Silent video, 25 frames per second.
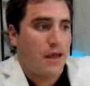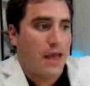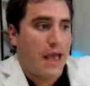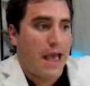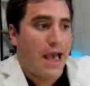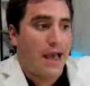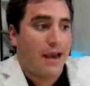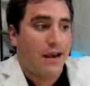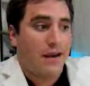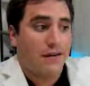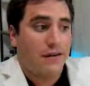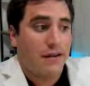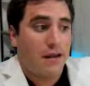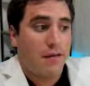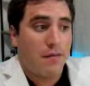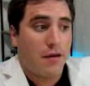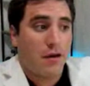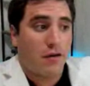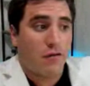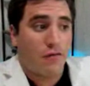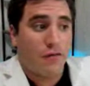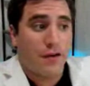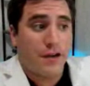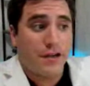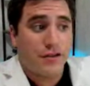academic
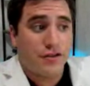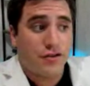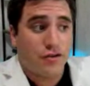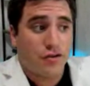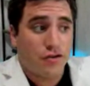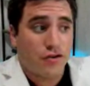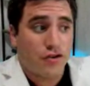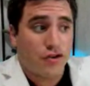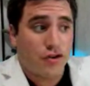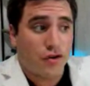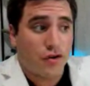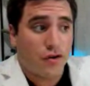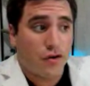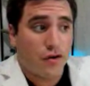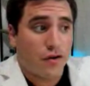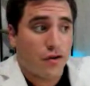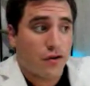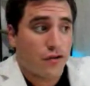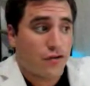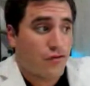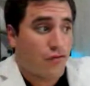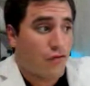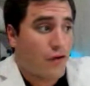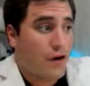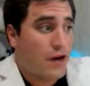
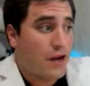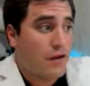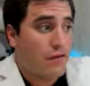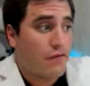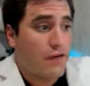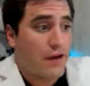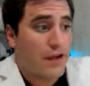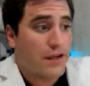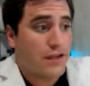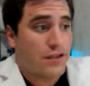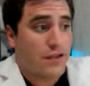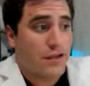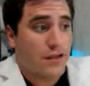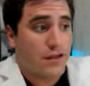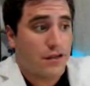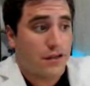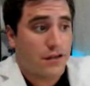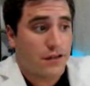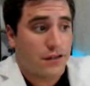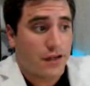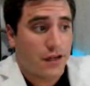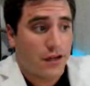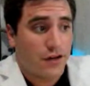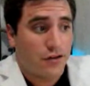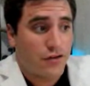researchers reading
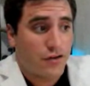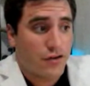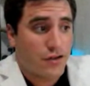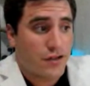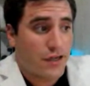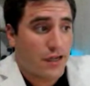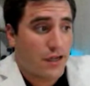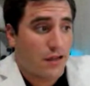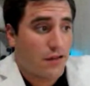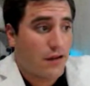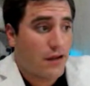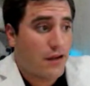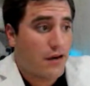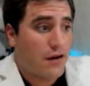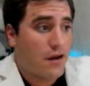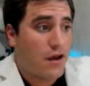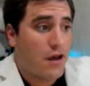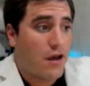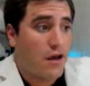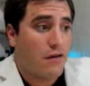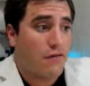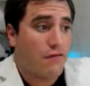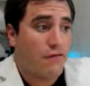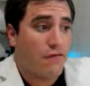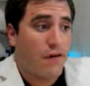faces, interestingly
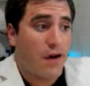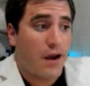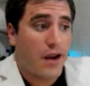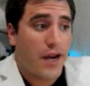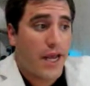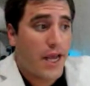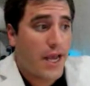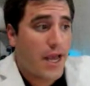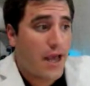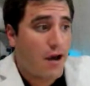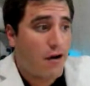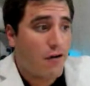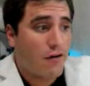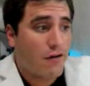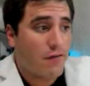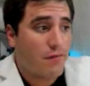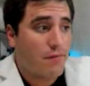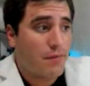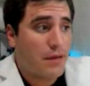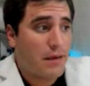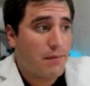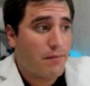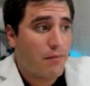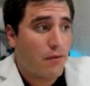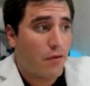enough, finding out if
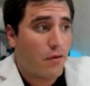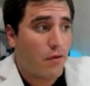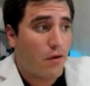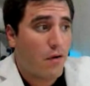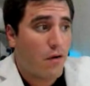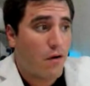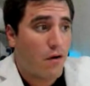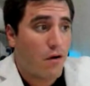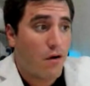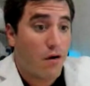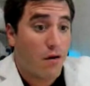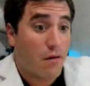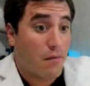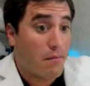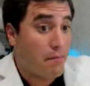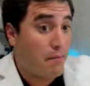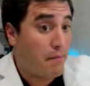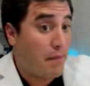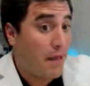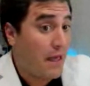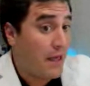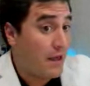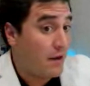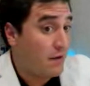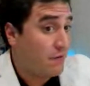people are
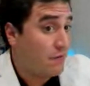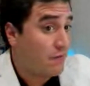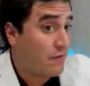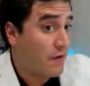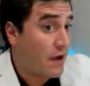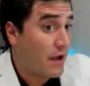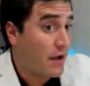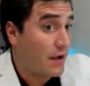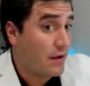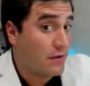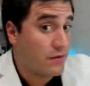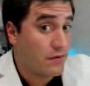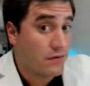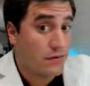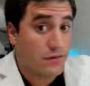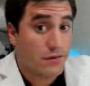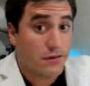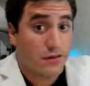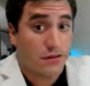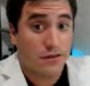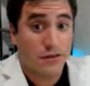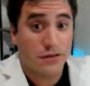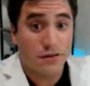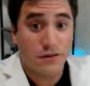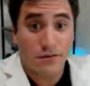
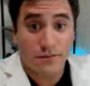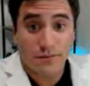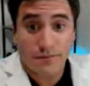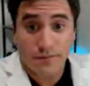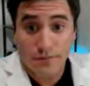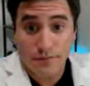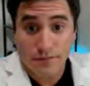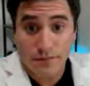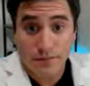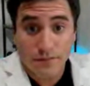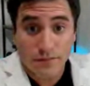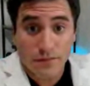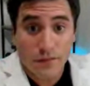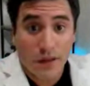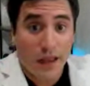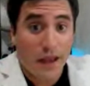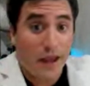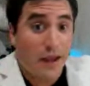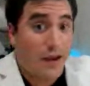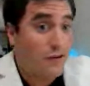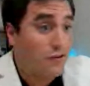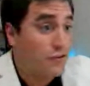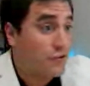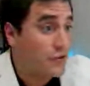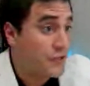pedophiles.
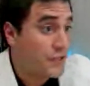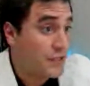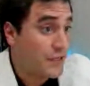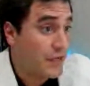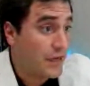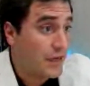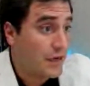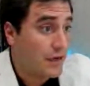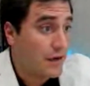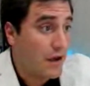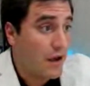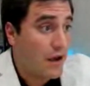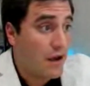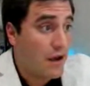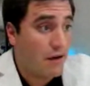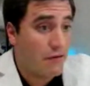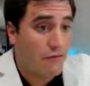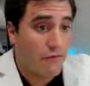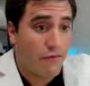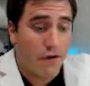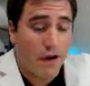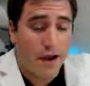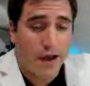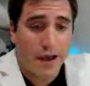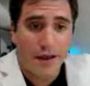Interesting
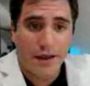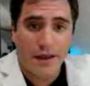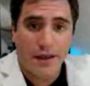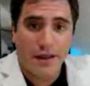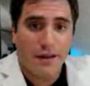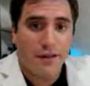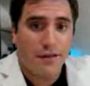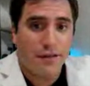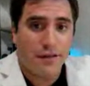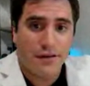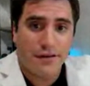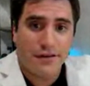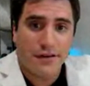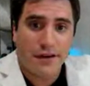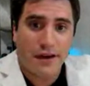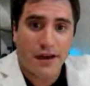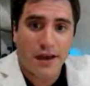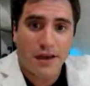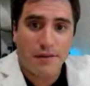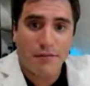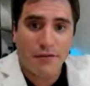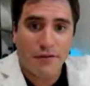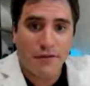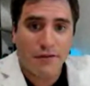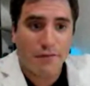enough, right? In the
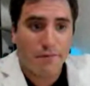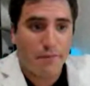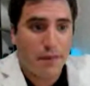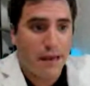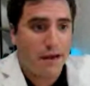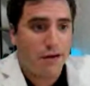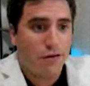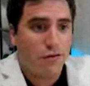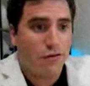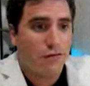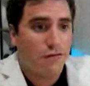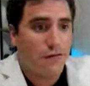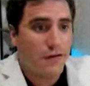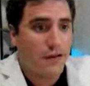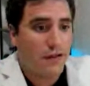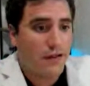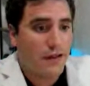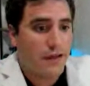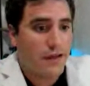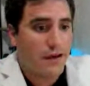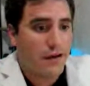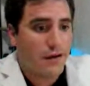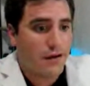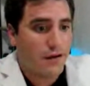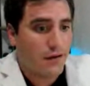time of
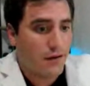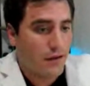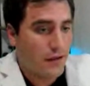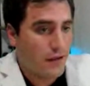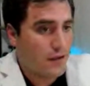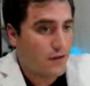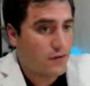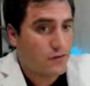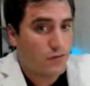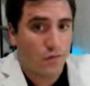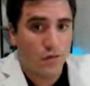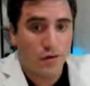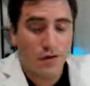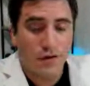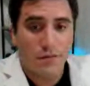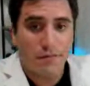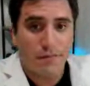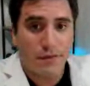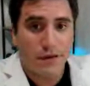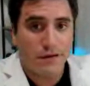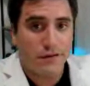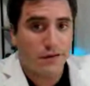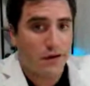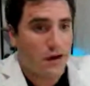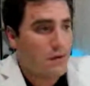pedophilia is one of the
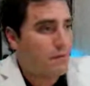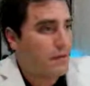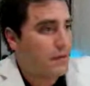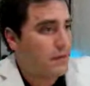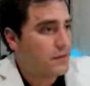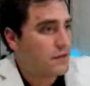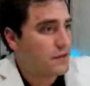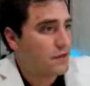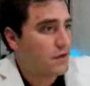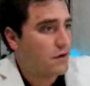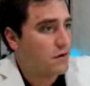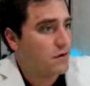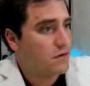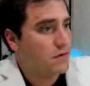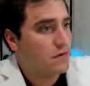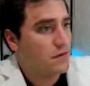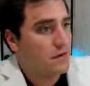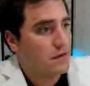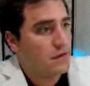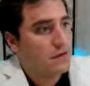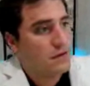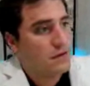big topics. So